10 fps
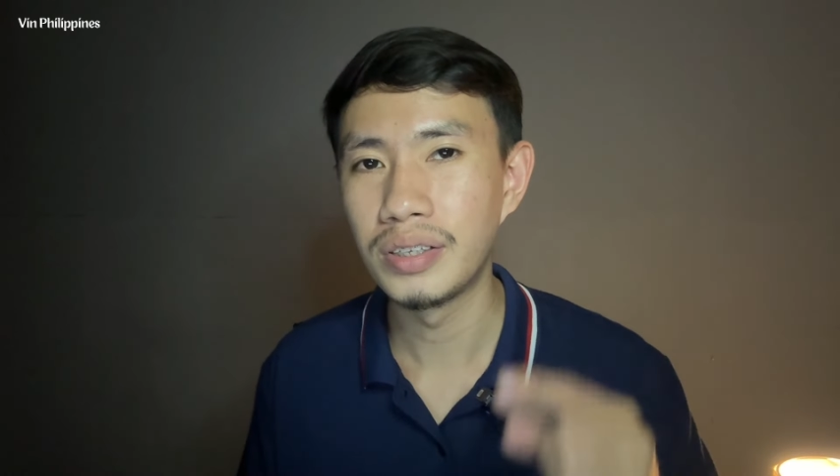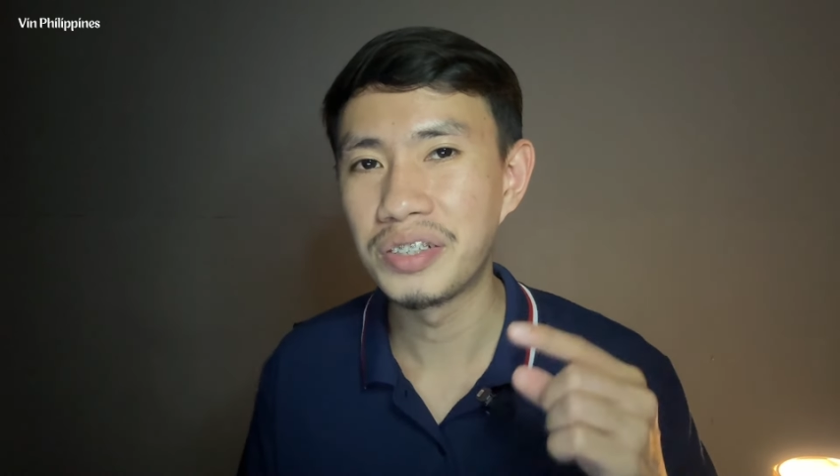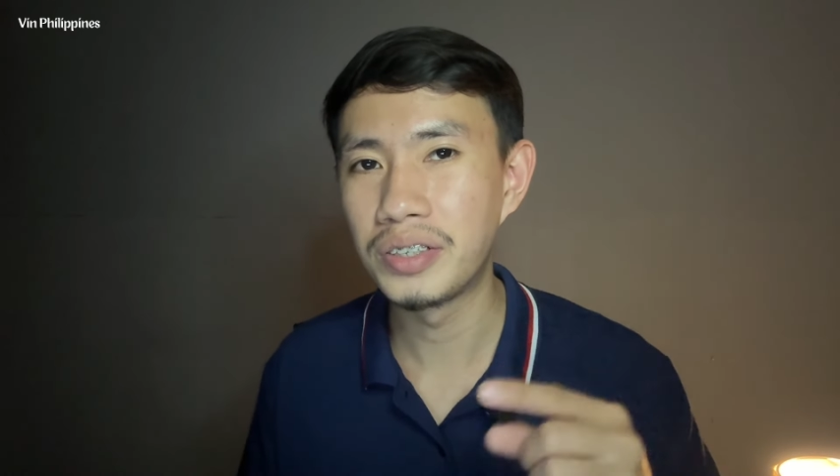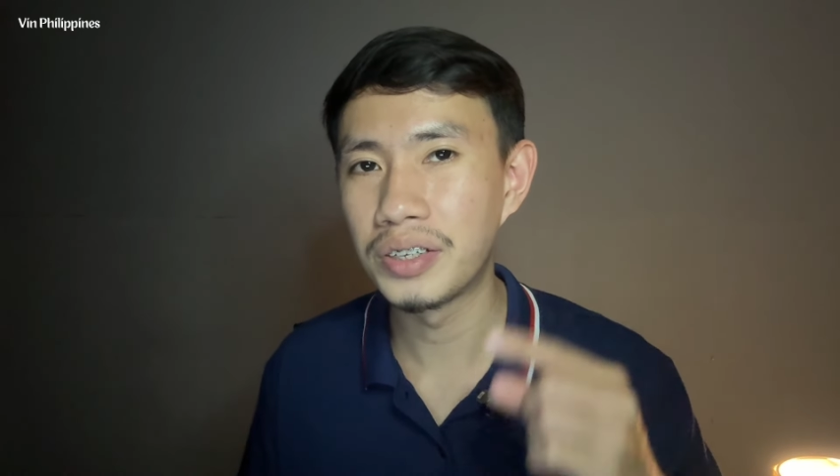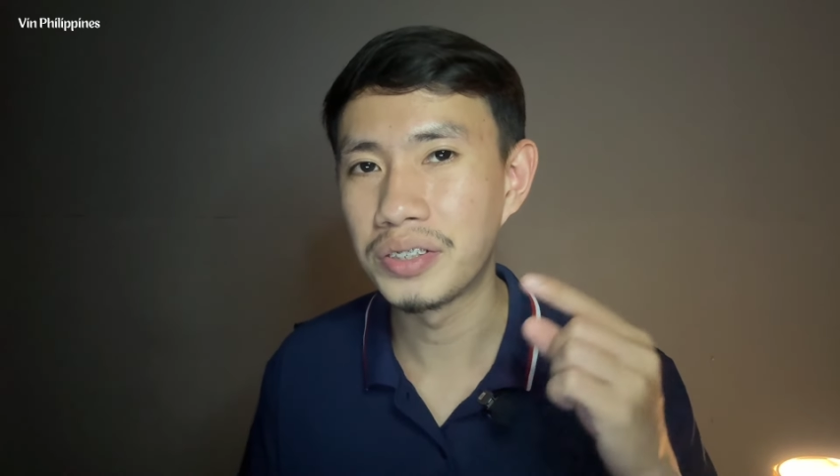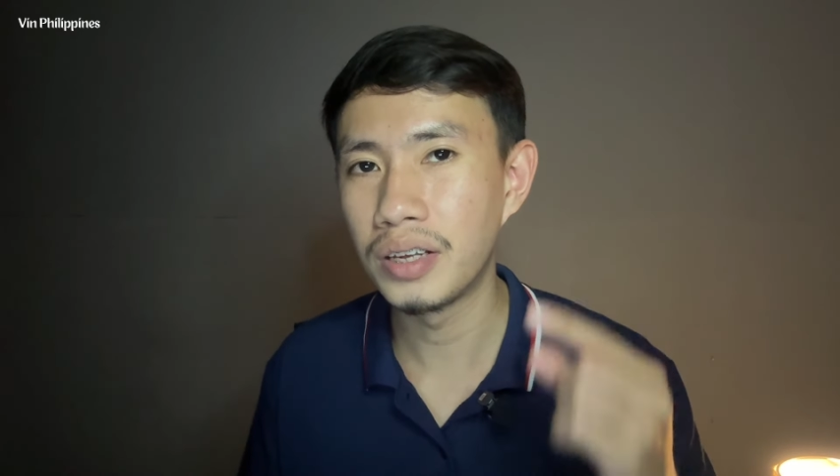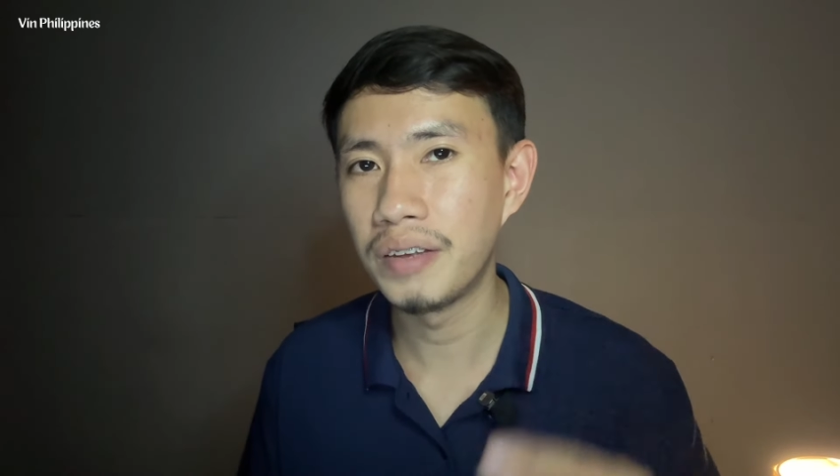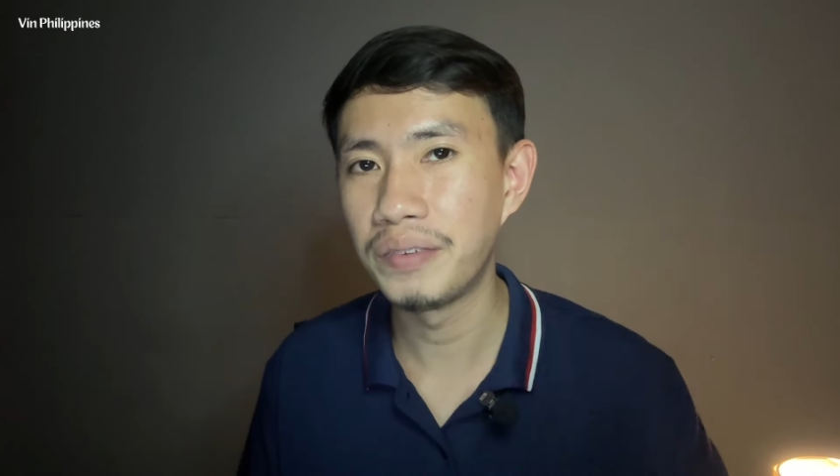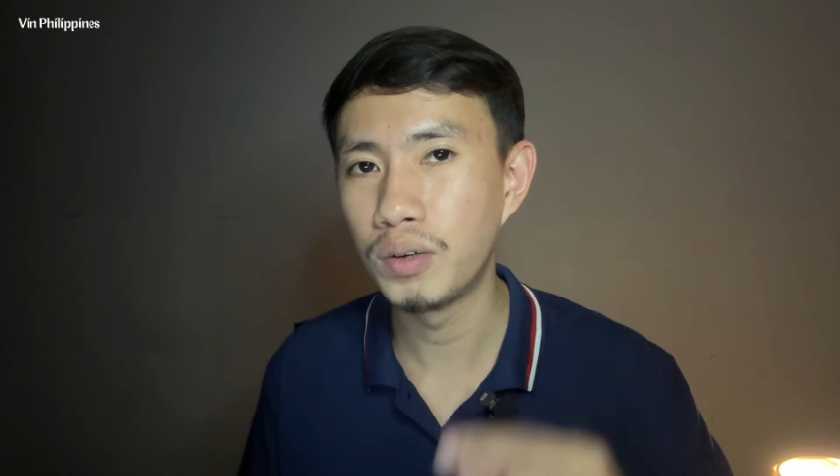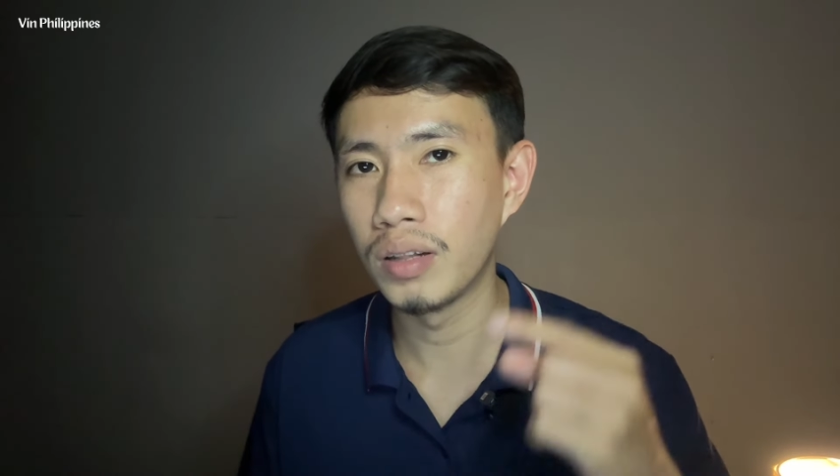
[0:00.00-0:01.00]
It's going to
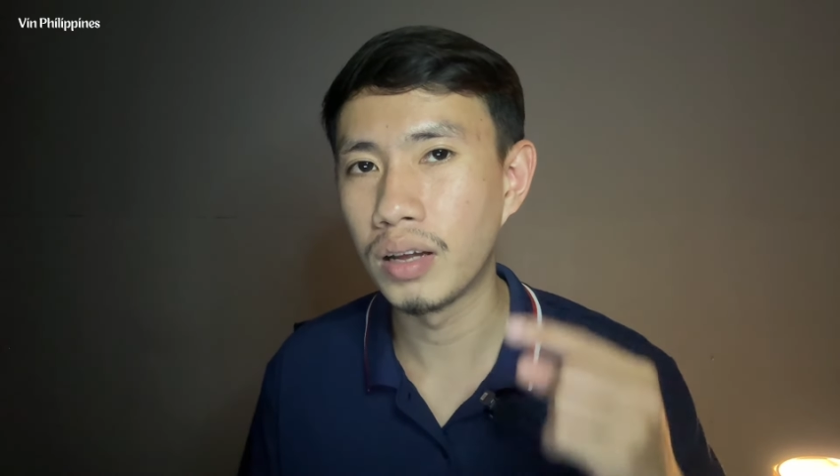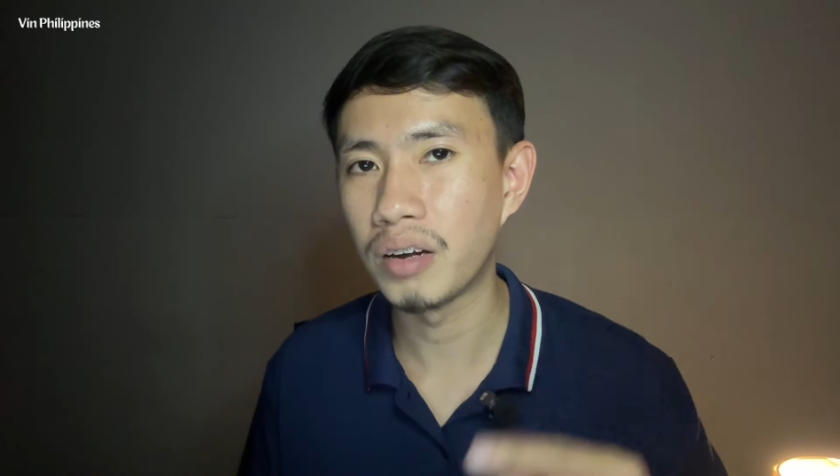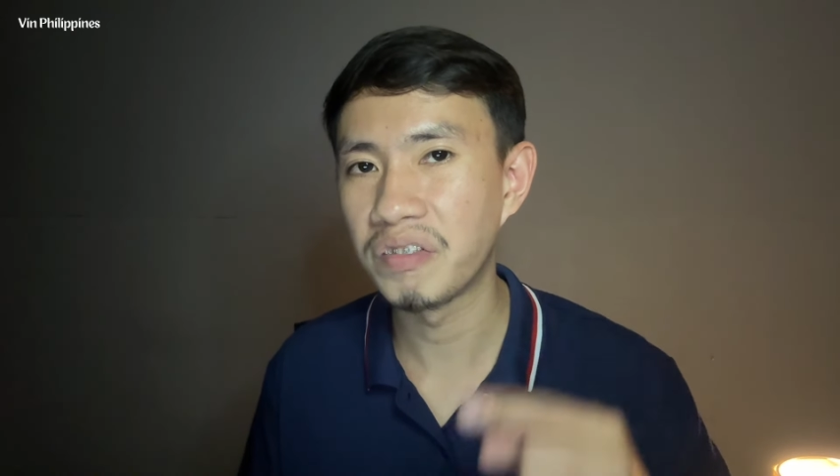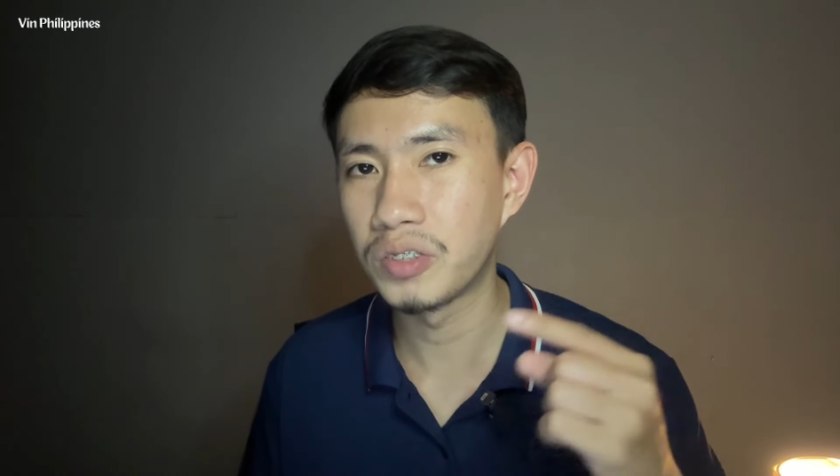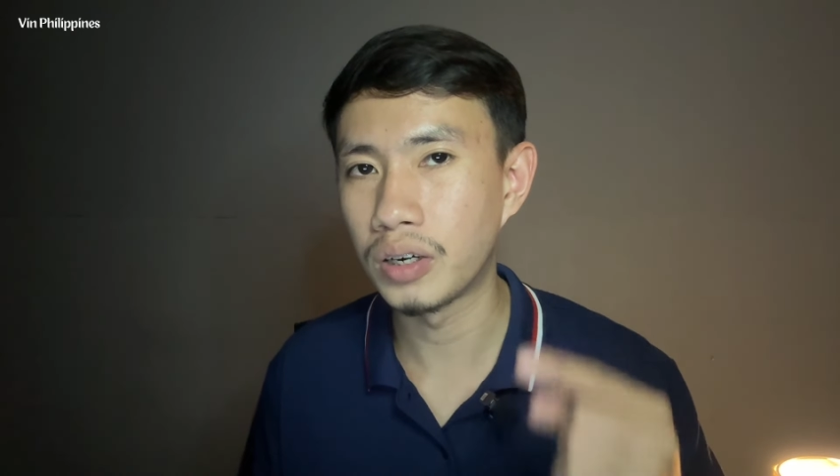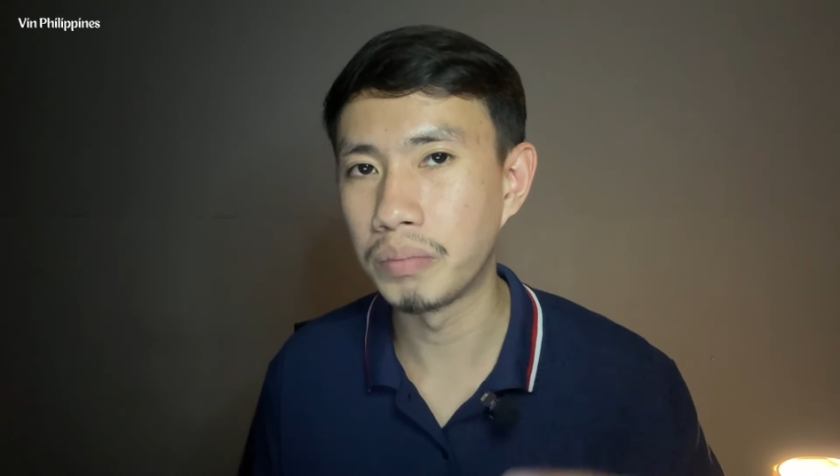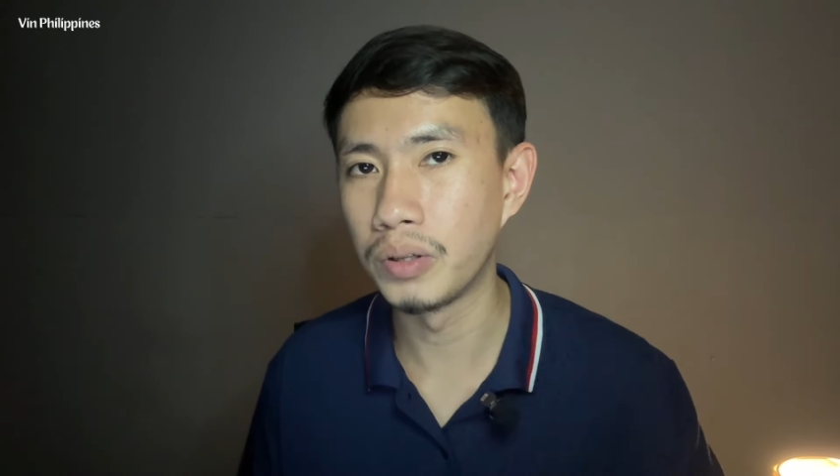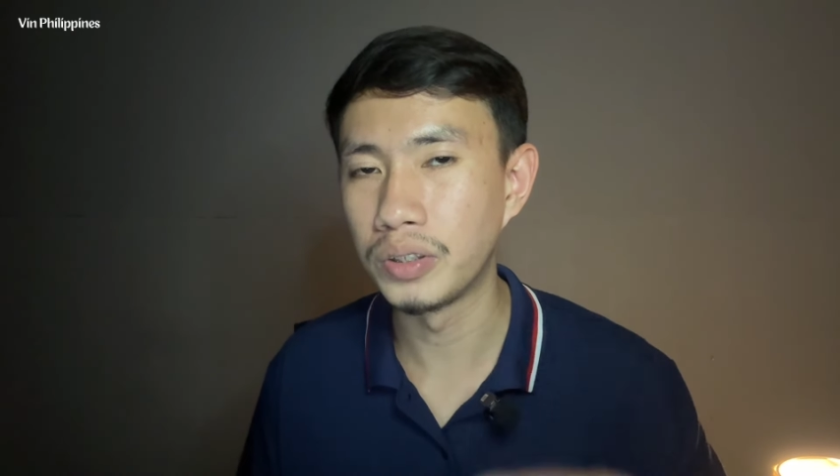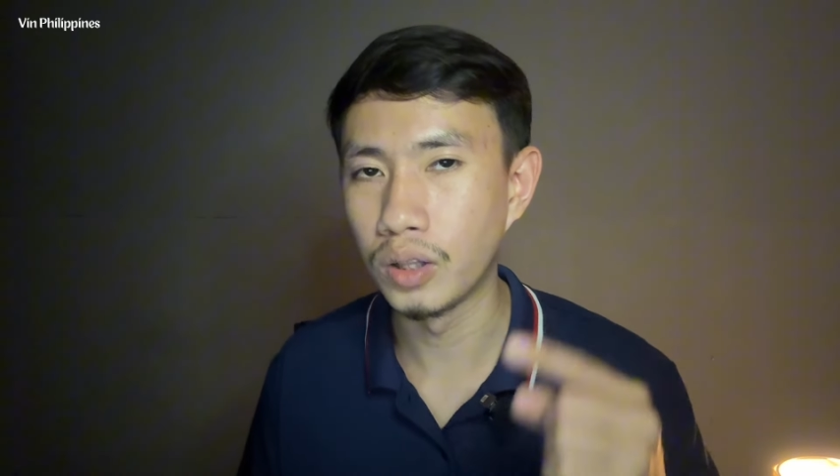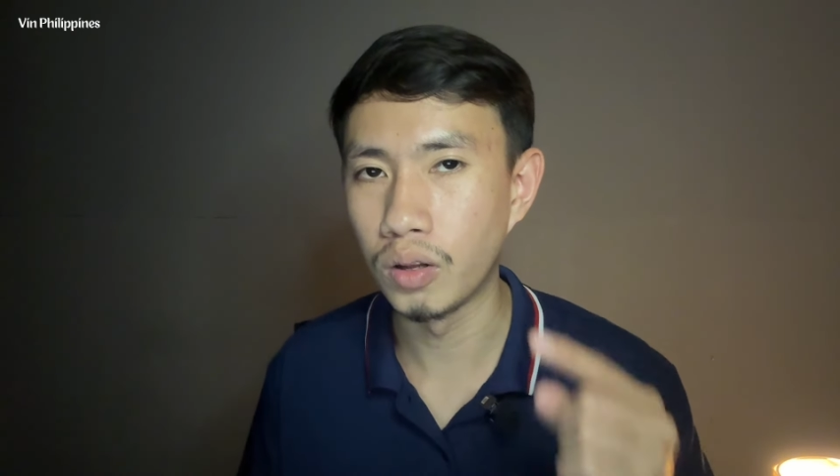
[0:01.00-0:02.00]
save you a lot of
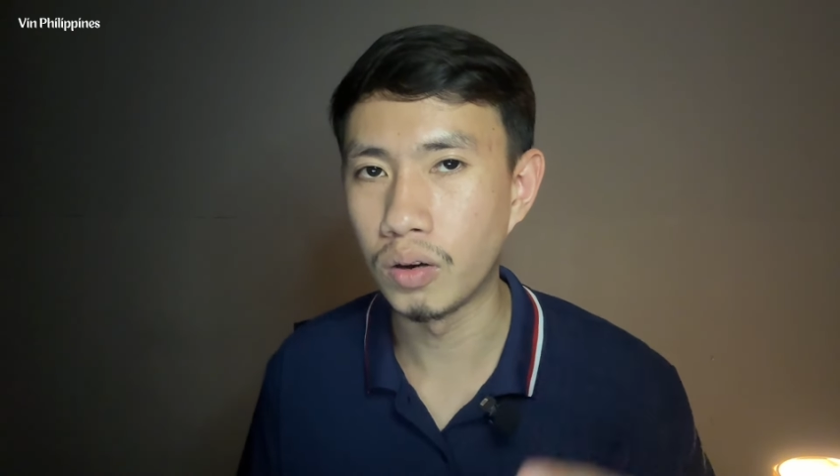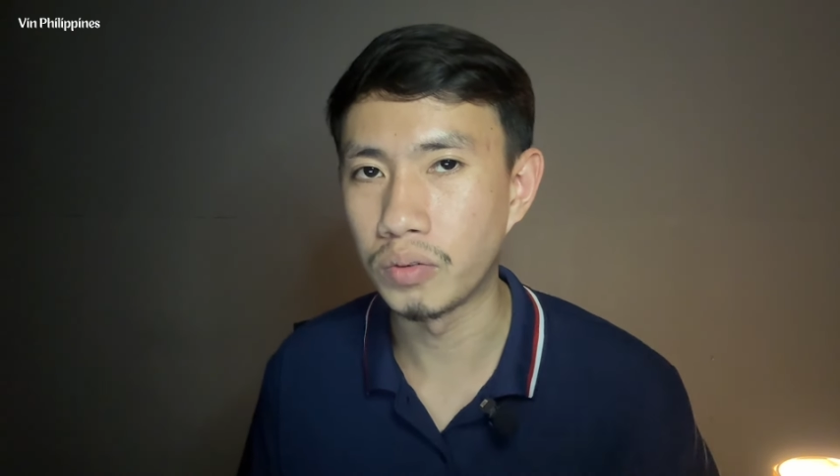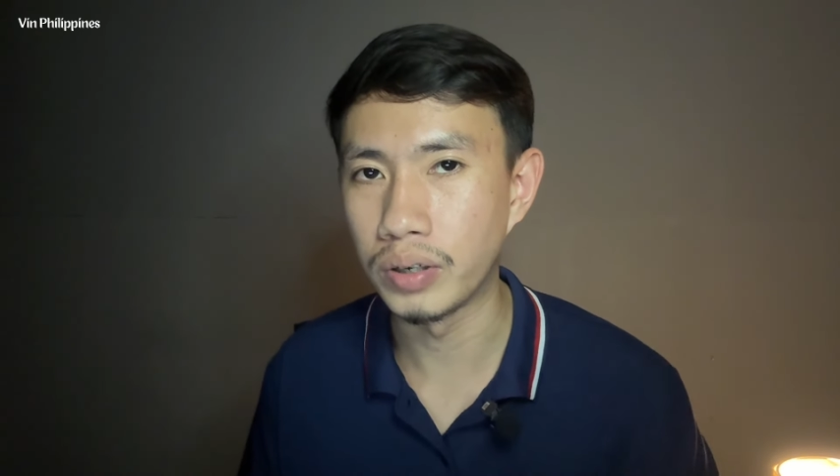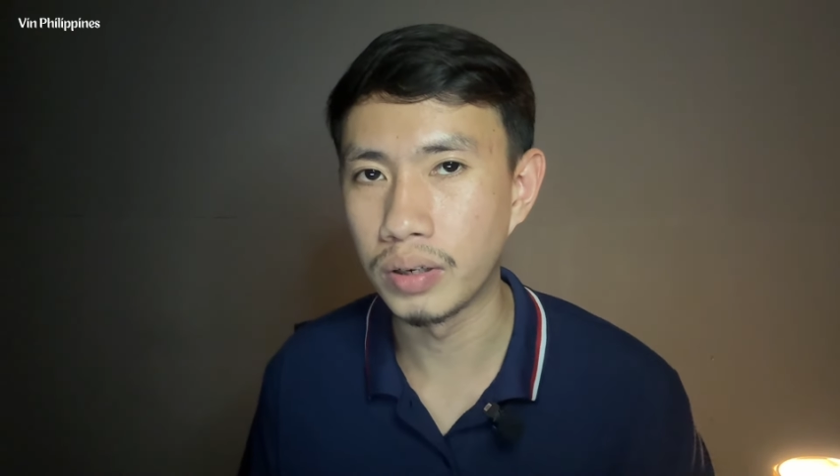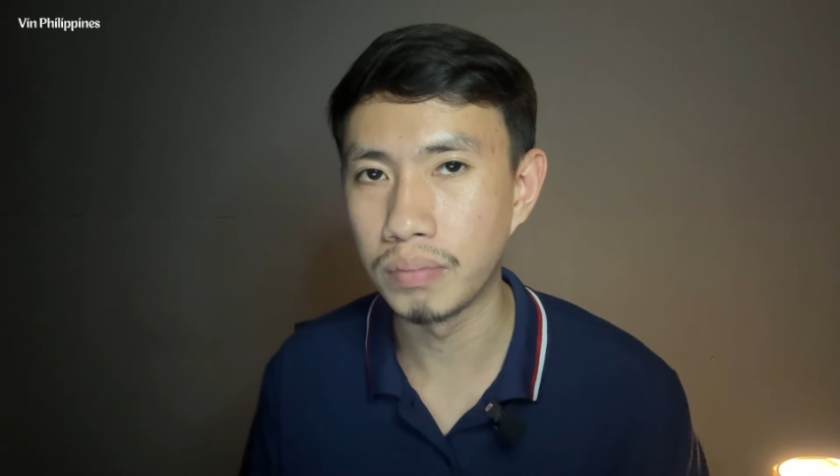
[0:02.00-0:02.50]
trouble in the long run.